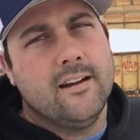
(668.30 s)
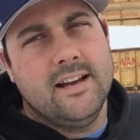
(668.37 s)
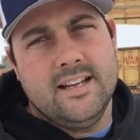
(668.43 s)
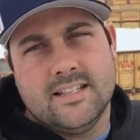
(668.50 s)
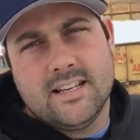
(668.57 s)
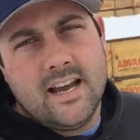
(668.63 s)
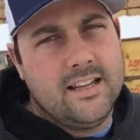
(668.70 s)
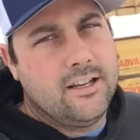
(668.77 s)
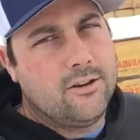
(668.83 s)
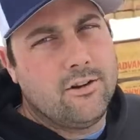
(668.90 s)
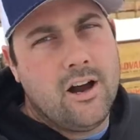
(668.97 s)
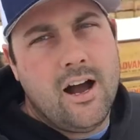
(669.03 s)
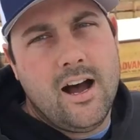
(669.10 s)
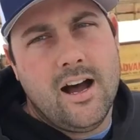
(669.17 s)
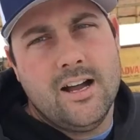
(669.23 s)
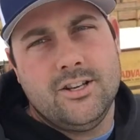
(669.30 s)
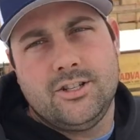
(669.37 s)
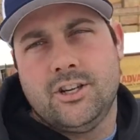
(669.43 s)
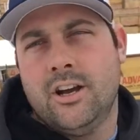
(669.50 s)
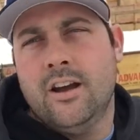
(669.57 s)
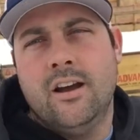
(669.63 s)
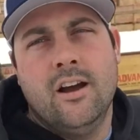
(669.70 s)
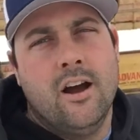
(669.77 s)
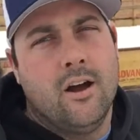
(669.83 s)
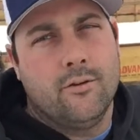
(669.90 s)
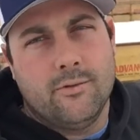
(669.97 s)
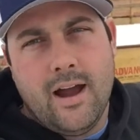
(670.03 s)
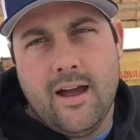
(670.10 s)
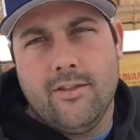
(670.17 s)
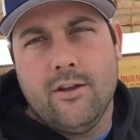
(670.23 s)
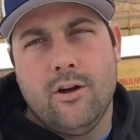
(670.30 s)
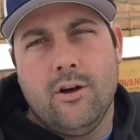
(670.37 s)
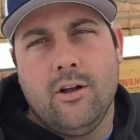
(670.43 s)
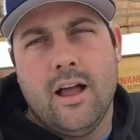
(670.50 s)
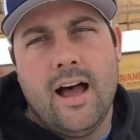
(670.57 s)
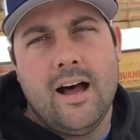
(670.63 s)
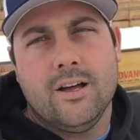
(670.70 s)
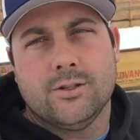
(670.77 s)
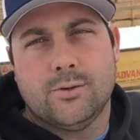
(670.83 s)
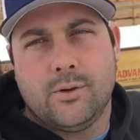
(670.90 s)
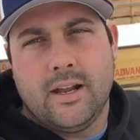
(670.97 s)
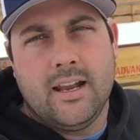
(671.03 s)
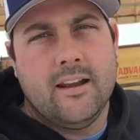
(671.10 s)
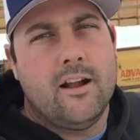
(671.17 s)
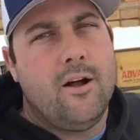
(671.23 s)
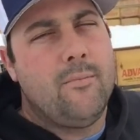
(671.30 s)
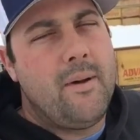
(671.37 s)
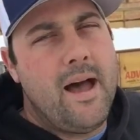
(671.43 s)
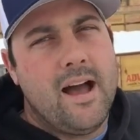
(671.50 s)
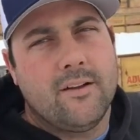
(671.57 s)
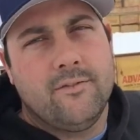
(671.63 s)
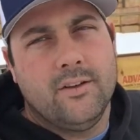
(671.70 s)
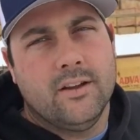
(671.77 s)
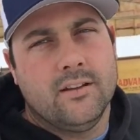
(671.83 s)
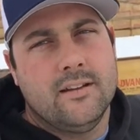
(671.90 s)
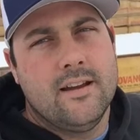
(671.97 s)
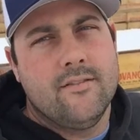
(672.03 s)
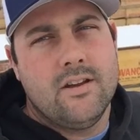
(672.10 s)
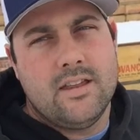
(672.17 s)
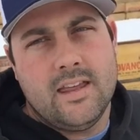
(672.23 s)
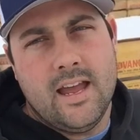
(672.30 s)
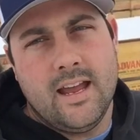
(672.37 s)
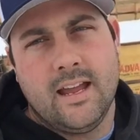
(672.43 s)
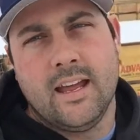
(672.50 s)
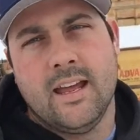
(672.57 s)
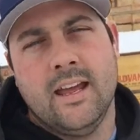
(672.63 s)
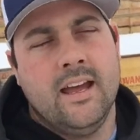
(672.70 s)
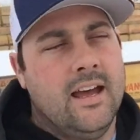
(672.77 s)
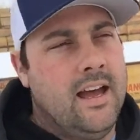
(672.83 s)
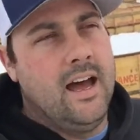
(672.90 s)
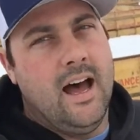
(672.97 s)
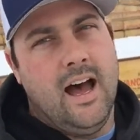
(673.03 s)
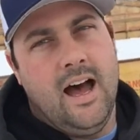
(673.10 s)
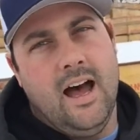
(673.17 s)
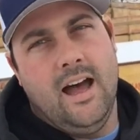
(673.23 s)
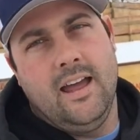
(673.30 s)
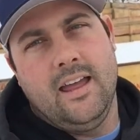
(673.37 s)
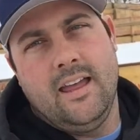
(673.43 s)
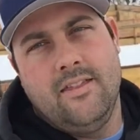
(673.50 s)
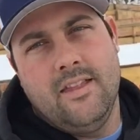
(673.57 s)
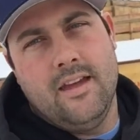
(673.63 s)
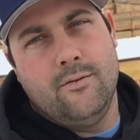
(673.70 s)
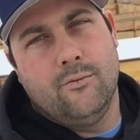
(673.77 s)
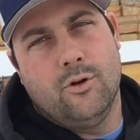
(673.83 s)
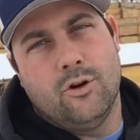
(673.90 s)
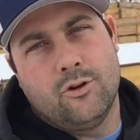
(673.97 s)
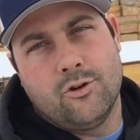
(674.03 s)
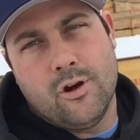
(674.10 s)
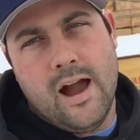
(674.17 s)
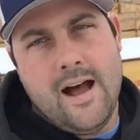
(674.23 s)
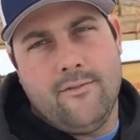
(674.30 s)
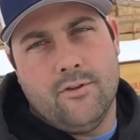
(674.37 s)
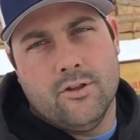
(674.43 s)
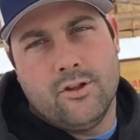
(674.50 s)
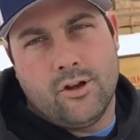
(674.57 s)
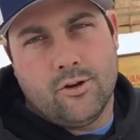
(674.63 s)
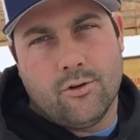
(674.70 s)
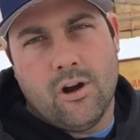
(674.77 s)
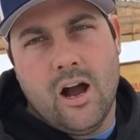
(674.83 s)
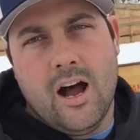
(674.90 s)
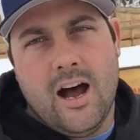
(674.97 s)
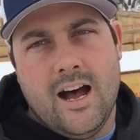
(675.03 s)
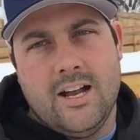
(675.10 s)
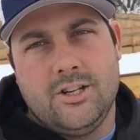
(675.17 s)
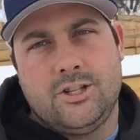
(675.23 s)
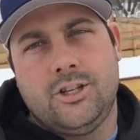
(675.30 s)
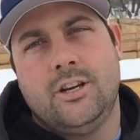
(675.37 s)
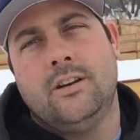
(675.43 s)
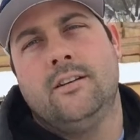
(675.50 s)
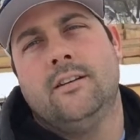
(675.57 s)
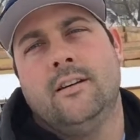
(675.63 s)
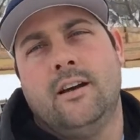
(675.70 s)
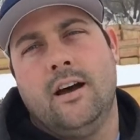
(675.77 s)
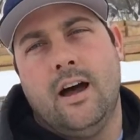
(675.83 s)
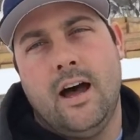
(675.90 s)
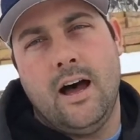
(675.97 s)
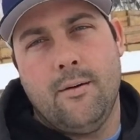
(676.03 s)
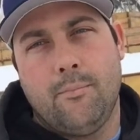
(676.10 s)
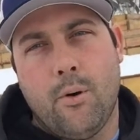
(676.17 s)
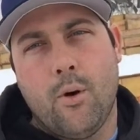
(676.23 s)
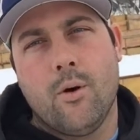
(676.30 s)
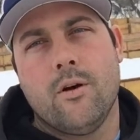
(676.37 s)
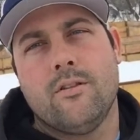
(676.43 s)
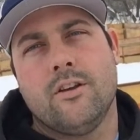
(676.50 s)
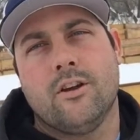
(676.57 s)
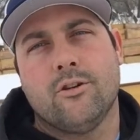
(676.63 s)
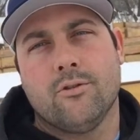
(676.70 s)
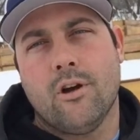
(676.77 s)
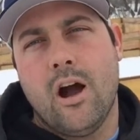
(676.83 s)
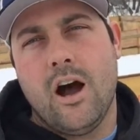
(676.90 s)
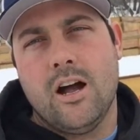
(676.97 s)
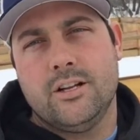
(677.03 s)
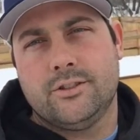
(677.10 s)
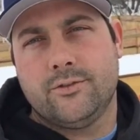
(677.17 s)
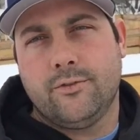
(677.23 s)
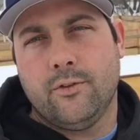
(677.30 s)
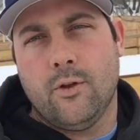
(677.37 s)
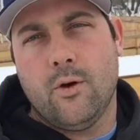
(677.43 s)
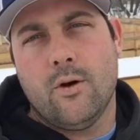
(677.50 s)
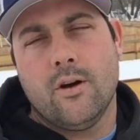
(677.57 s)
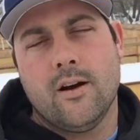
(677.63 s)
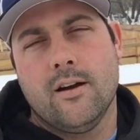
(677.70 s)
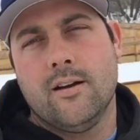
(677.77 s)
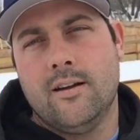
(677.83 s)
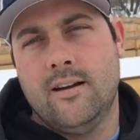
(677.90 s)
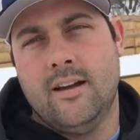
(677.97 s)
inside the garage, around the whole house. We'll get it all backfilled and everything, and then we'll gravel the garage, pour the garage floor,